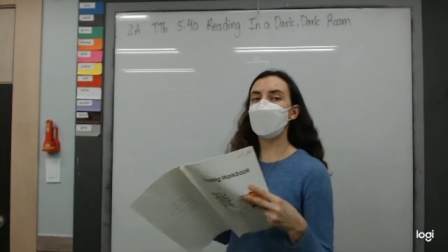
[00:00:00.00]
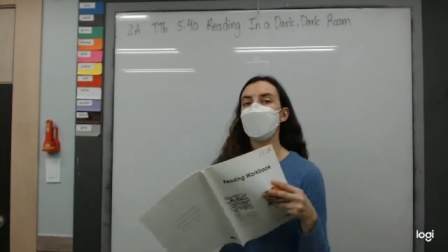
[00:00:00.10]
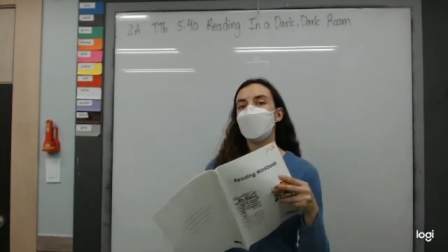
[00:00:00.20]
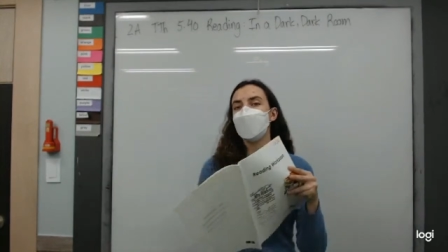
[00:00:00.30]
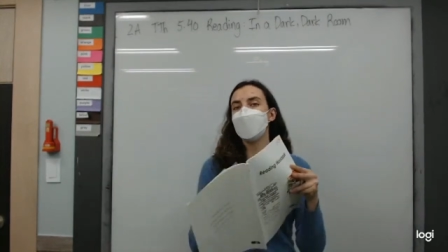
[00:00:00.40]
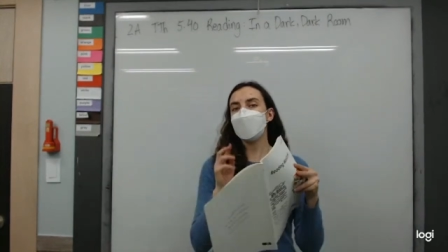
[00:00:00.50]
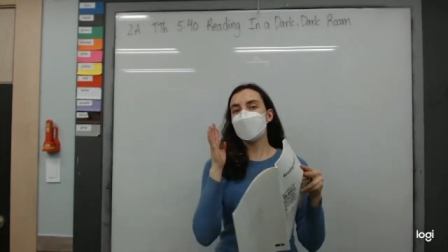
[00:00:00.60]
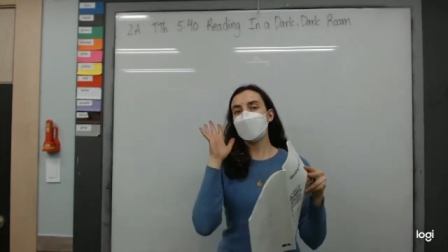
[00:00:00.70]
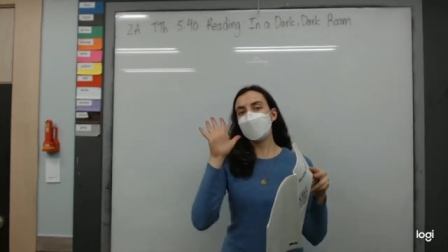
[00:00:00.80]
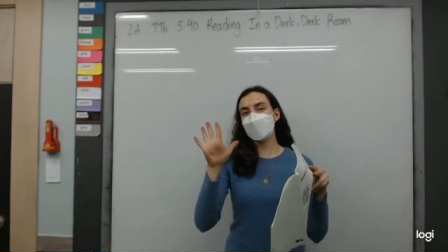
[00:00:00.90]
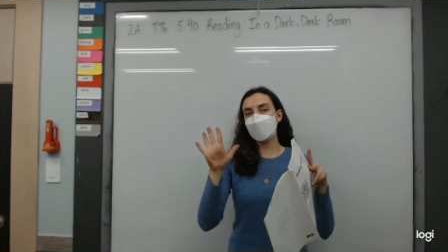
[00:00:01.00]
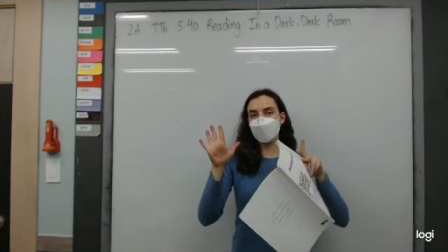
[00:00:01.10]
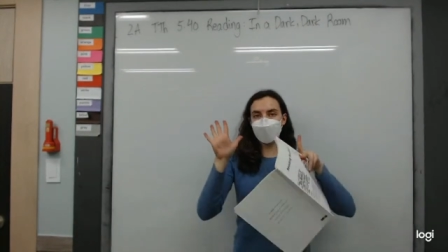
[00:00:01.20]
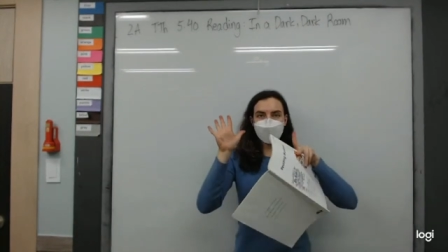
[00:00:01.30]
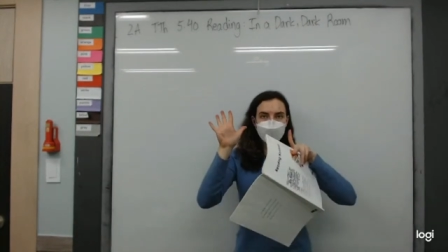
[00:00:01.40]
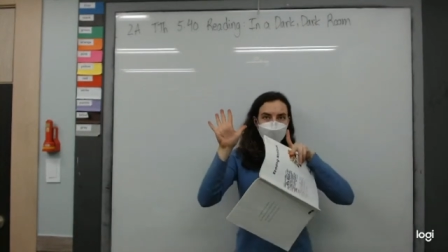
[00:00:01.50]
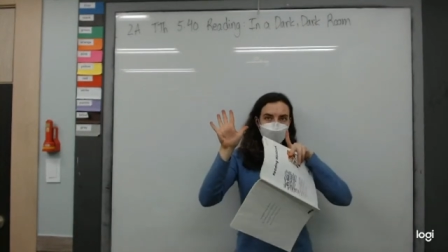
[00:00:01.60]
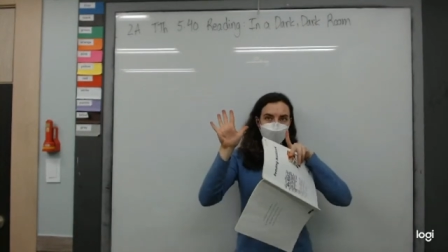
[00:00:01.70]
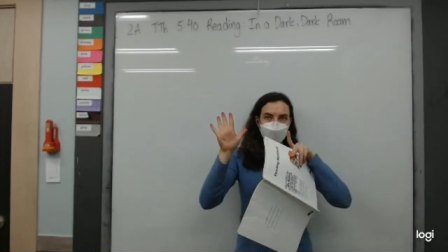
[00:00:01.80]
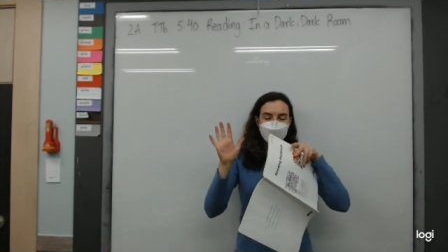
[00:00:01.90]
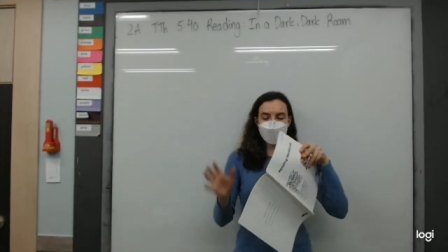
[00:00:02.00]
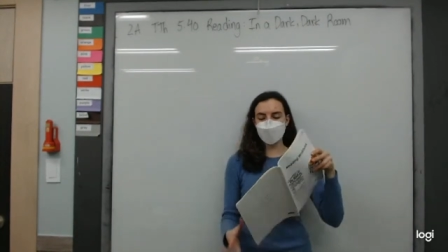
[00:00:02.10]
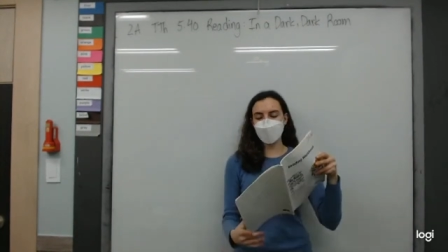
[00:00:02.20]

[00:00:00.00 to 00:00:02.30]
to read six words,